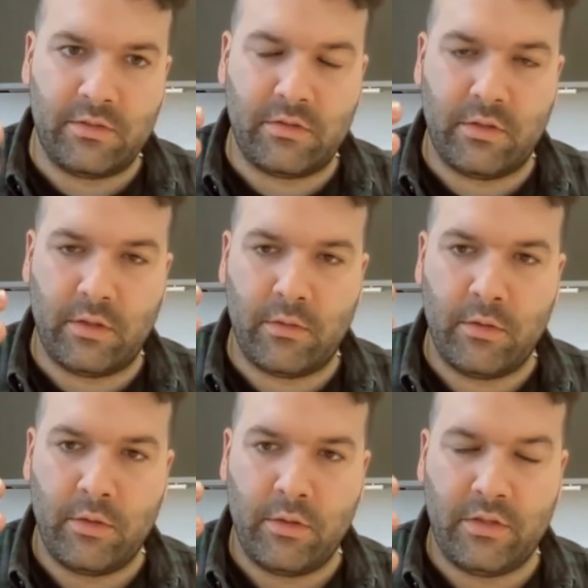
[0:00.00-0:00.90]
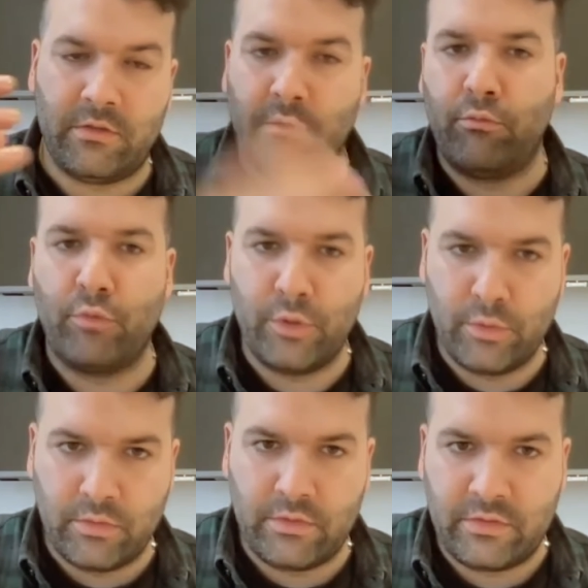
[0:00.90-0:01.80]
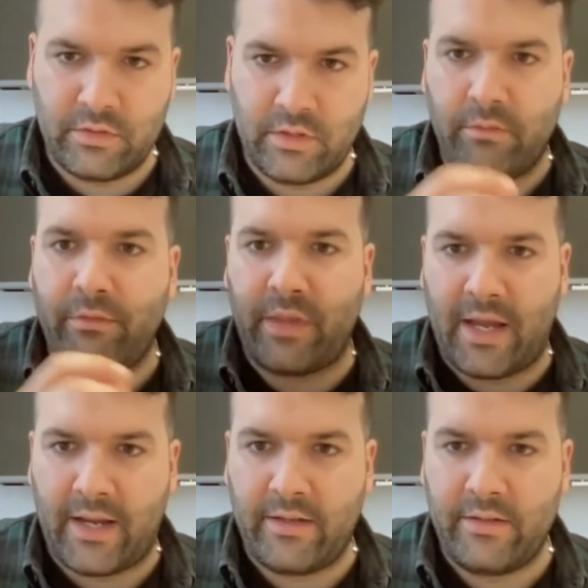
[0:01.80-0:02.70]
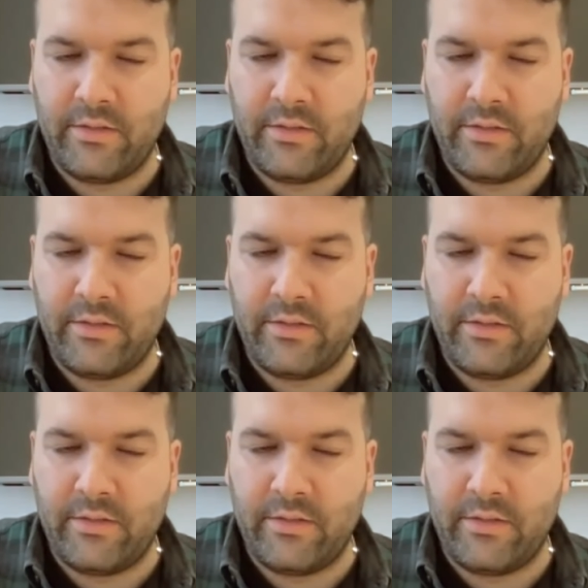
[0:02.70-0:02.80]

is the root of that